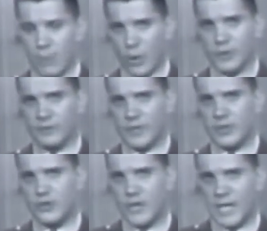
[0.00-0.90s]
Both of
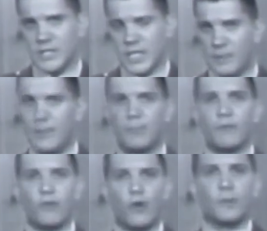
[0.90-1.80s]
these checks can be
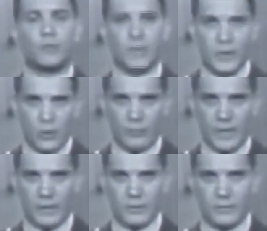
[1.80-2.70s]
performed with an ohm
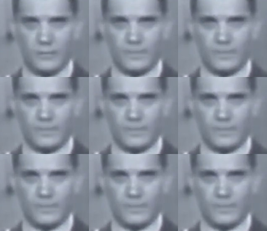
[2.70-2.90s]
meter.